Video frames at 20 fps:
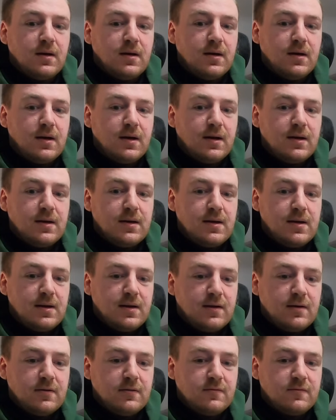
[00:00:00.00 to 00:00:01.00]
I
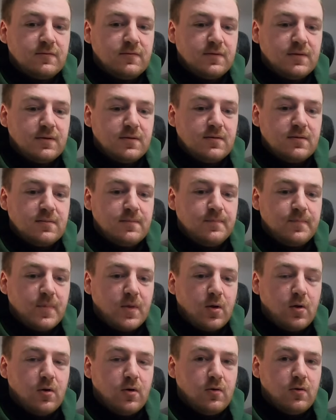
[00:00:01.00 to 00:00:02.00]
have
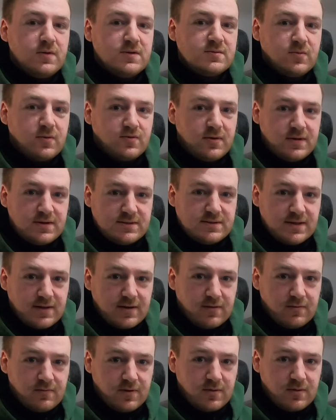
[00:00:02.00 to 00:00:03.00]
always wanted to check
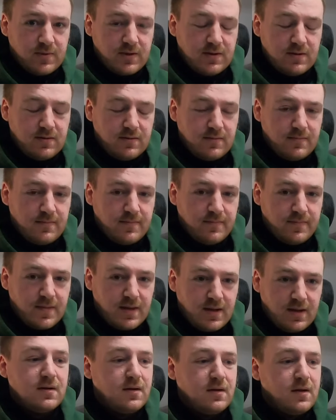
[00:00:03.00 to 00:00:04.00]
out rugby.
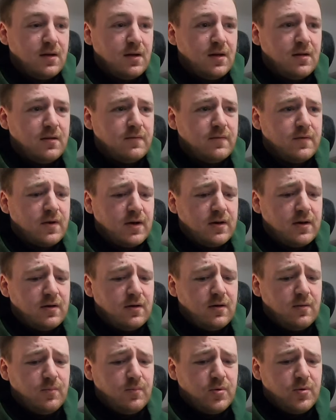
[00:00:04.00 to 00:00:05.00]
I've
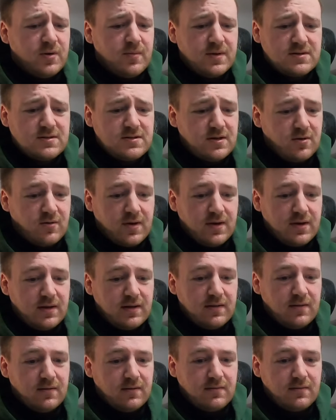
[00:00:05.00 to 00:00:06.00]
gotten pretty much no
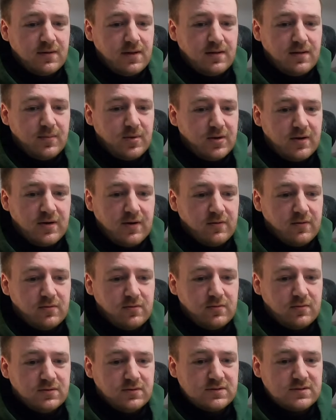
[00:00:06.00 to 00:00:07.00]
idea about any of the
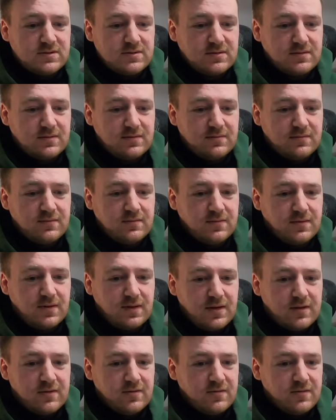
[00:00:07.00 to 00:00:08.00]
rules
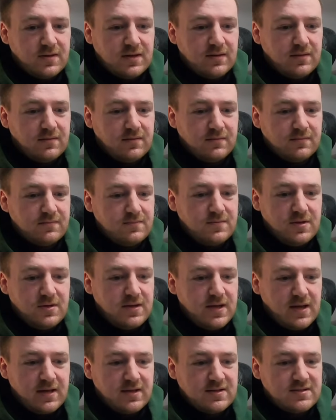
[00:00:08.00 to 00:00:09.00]
other than you
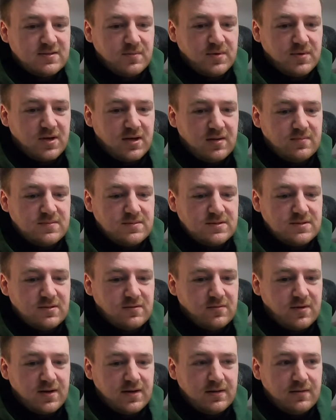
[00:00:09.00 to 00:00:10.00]
kick it sometimes, you
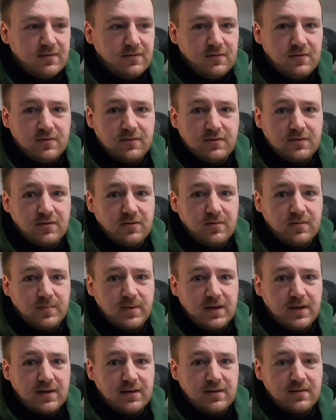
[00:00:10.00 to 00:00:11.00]
run it, you can throw it
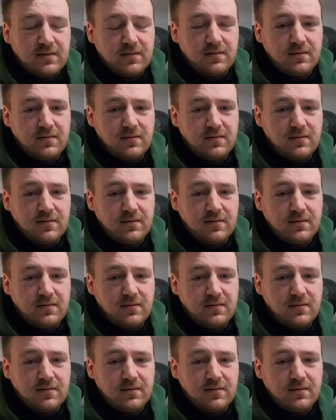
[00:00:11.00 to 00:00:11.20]
back,